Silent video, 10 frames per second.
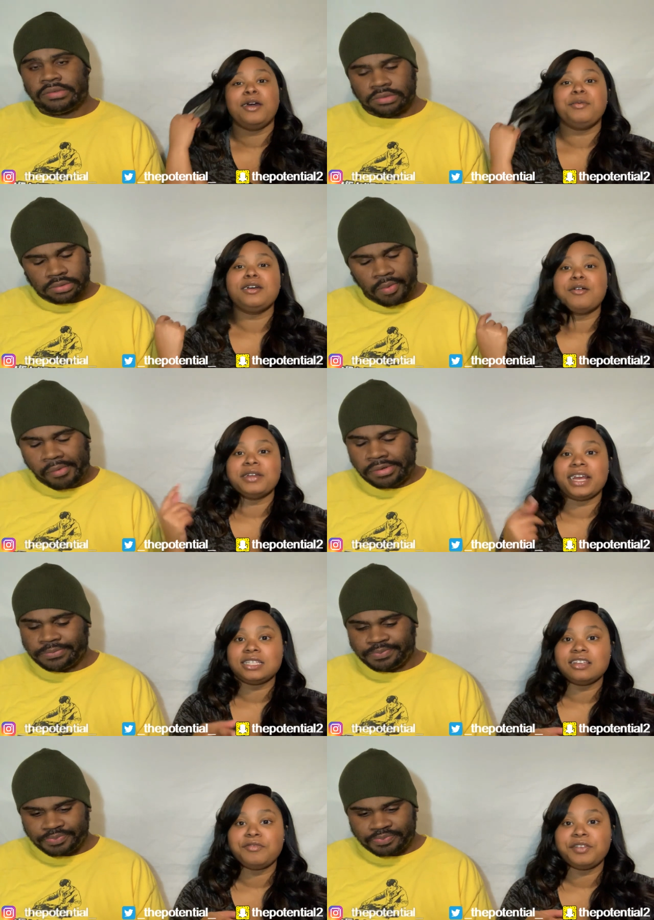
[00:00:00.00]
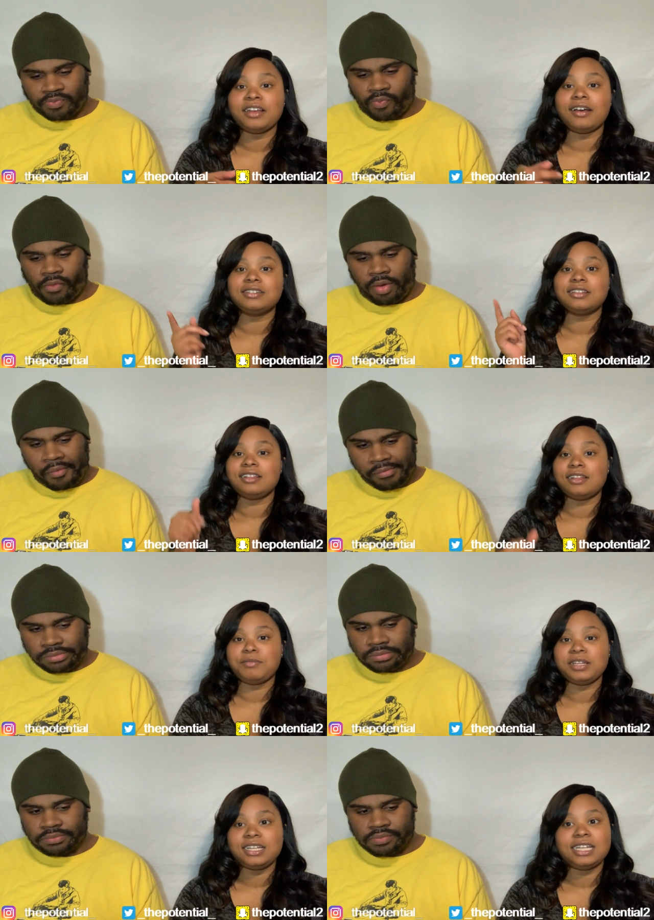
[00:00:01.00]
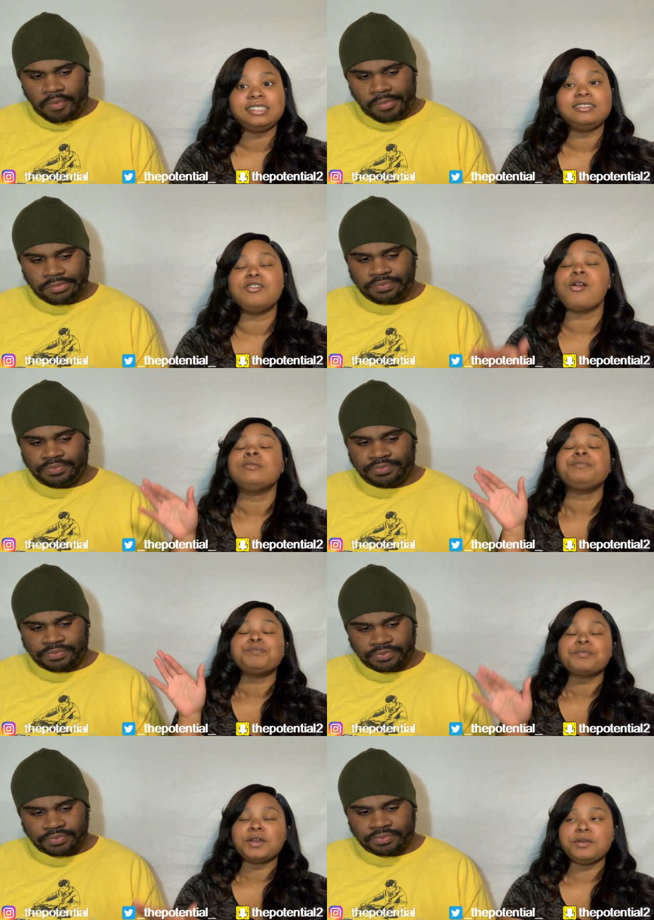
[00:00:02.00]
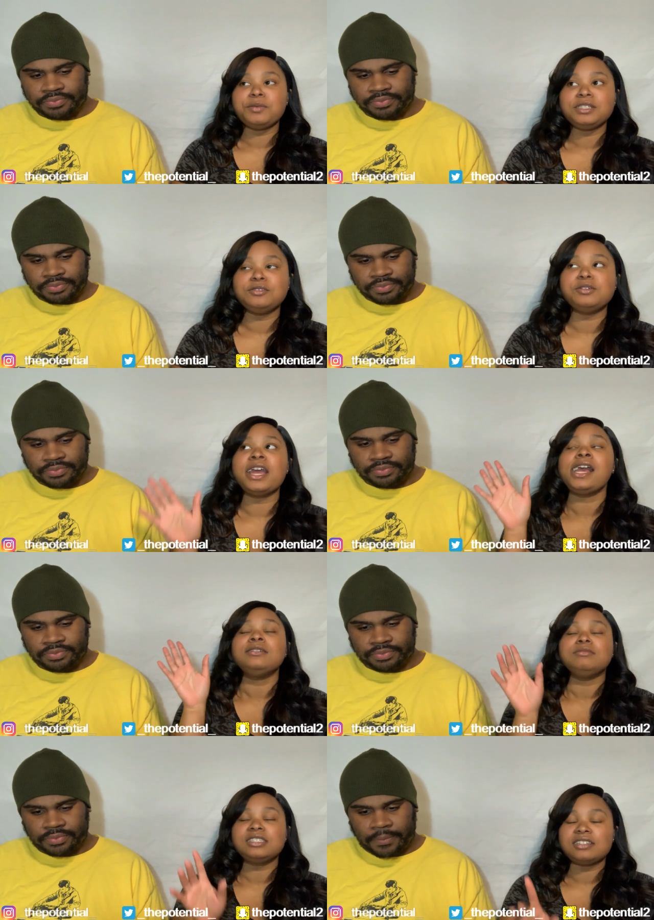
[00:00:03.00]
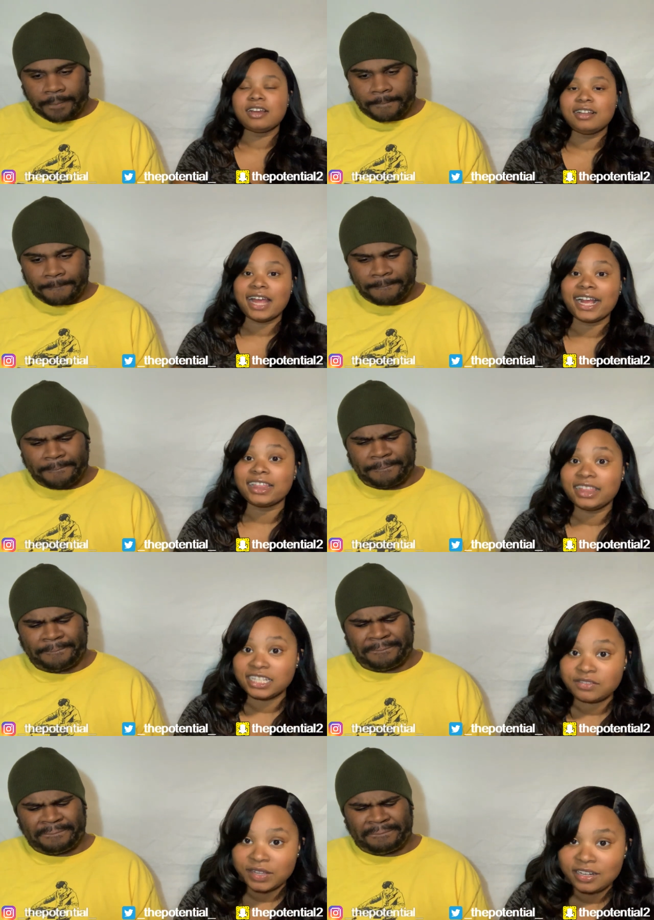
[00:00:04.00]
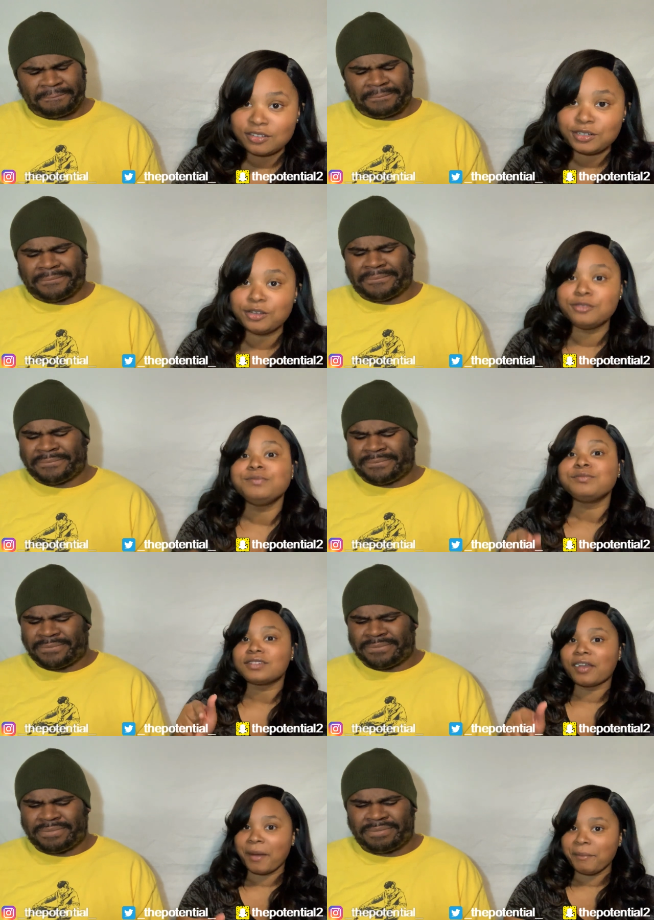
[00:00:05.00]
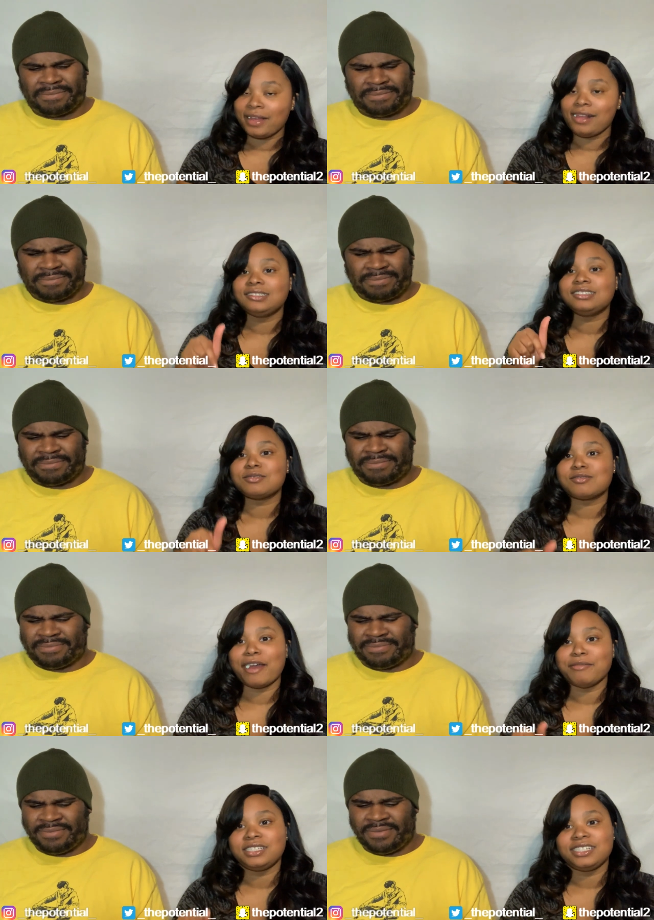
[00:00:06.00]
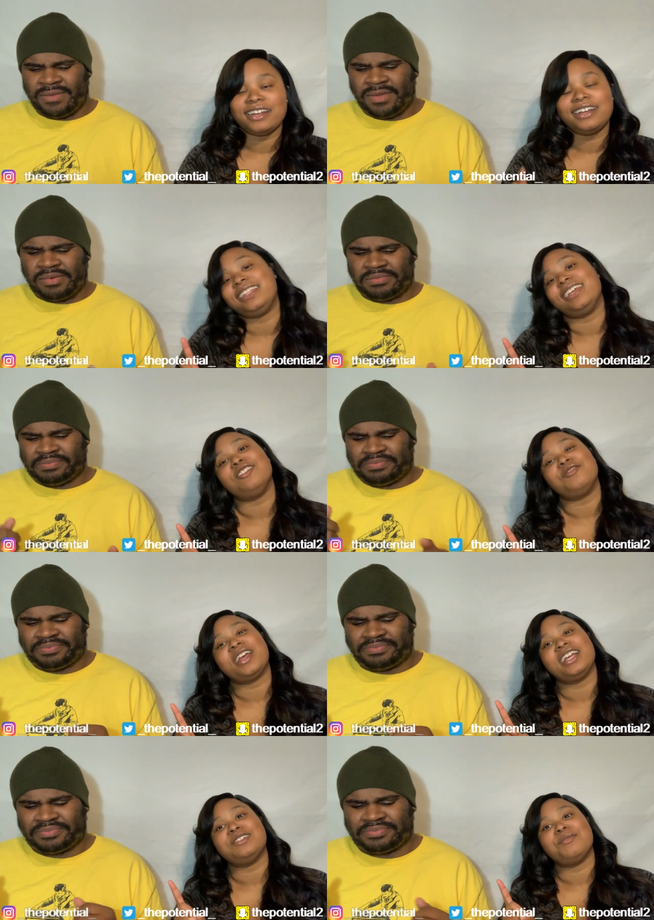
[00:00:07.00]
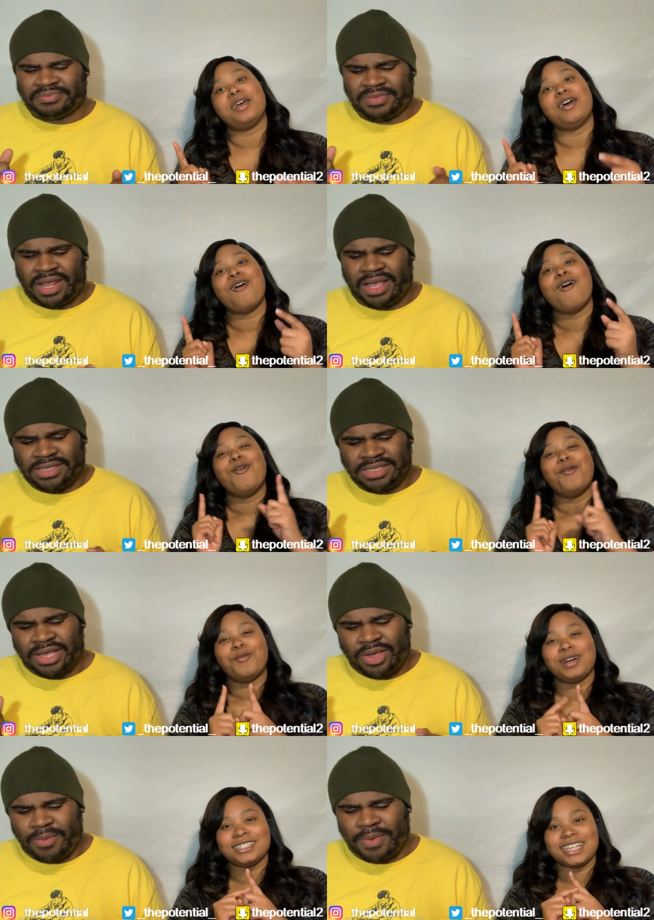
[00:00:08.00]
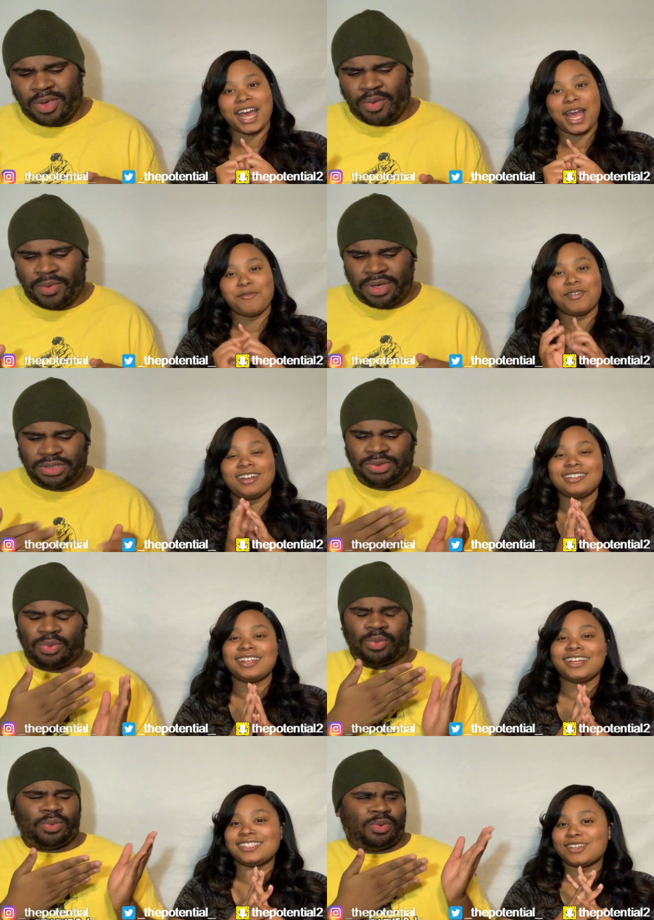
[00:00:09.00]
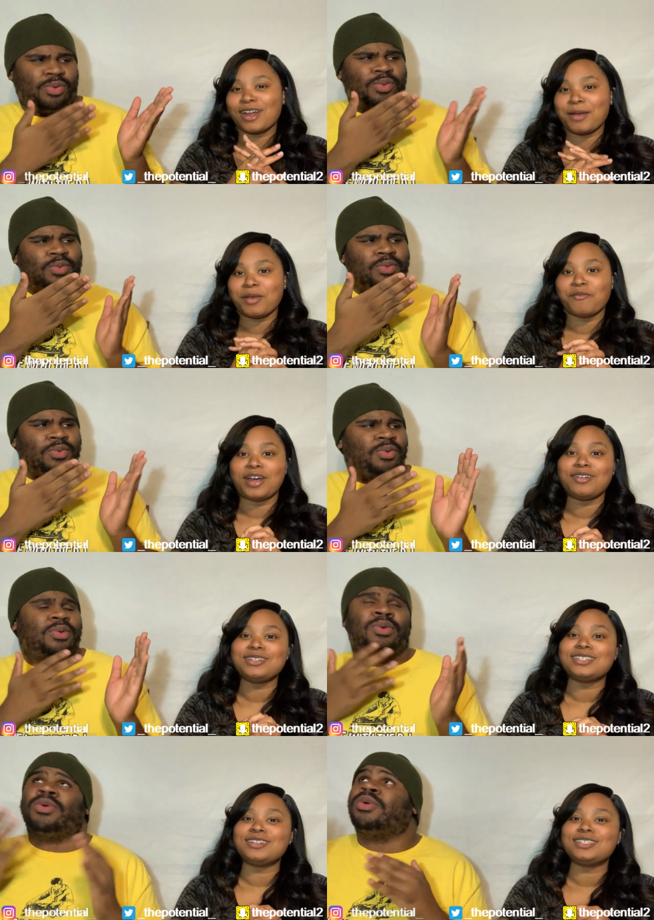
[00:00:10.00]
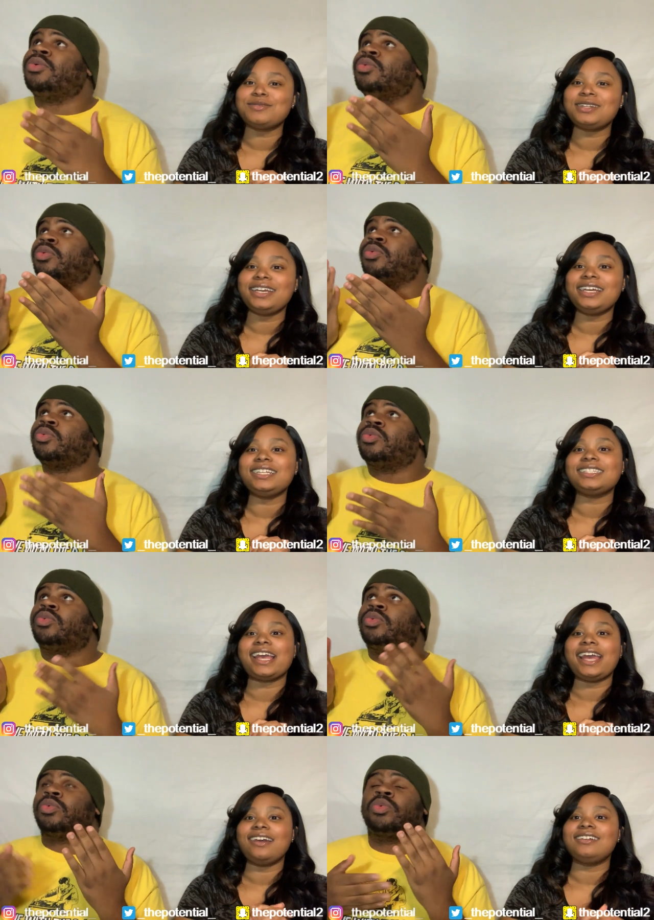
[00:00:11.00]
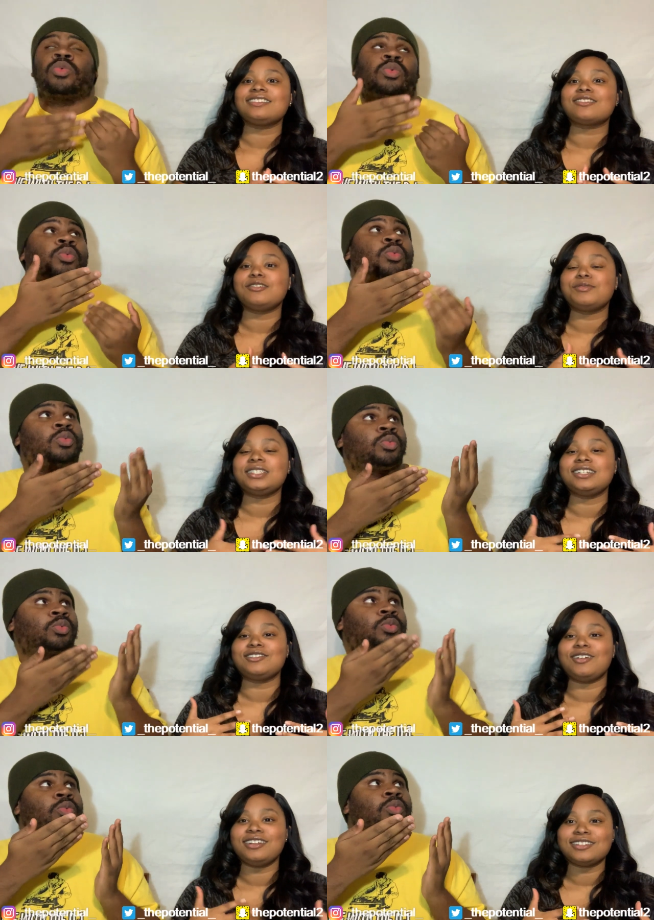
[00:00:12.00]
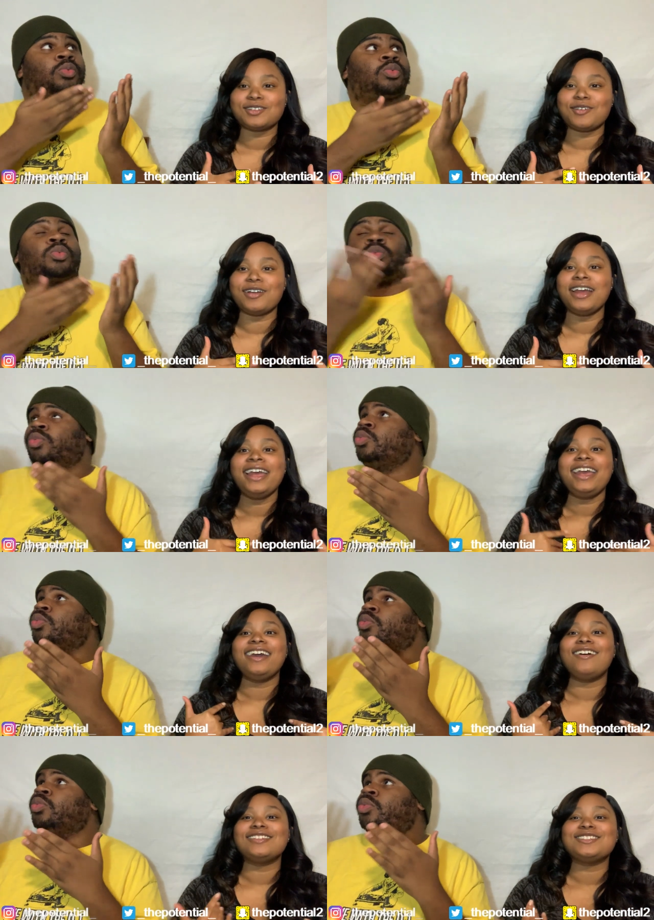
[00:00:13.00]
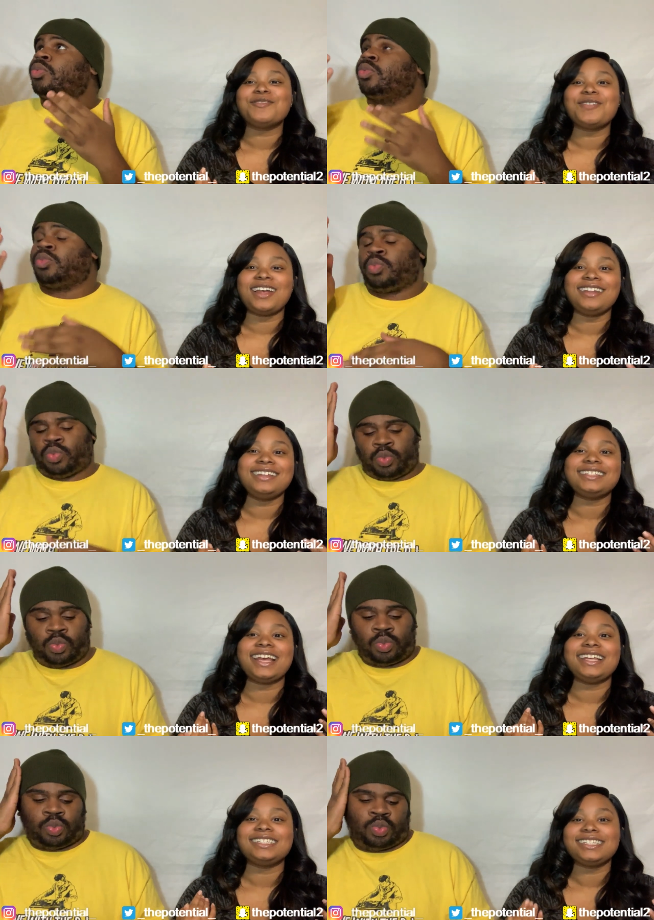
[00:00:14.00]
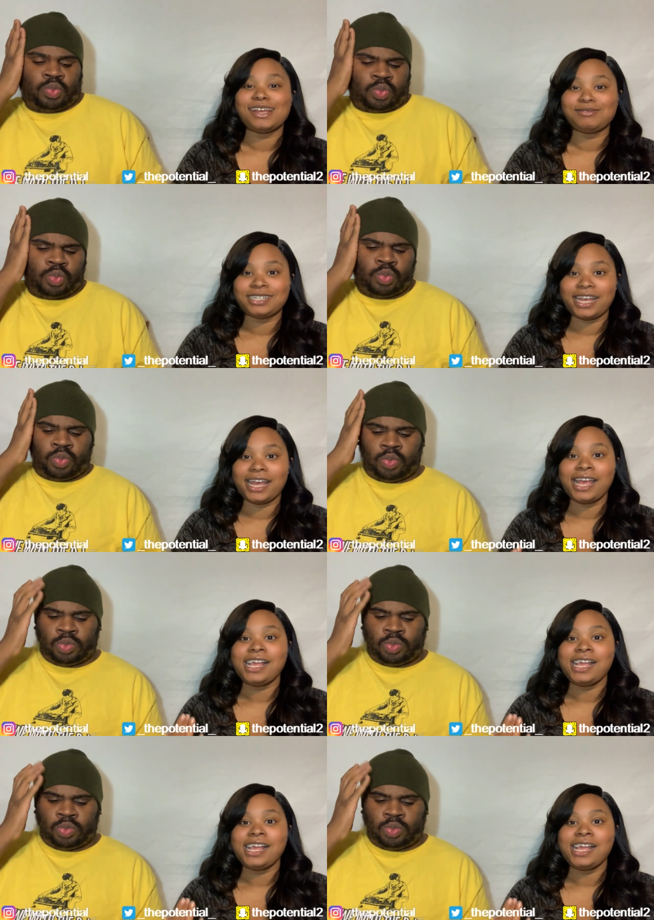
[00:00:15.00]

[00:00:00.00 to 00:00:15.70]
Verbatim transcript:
Speaker 1: and we're gonna react to it for y'all. So please let us know. We will do it. Make sure y'all like this video though. Comment, subscribe, and share. Hit that notification bell one time. Follow us on Instagram and follow us on Twitter. It is a_potential_. And also follow us at Snapchat.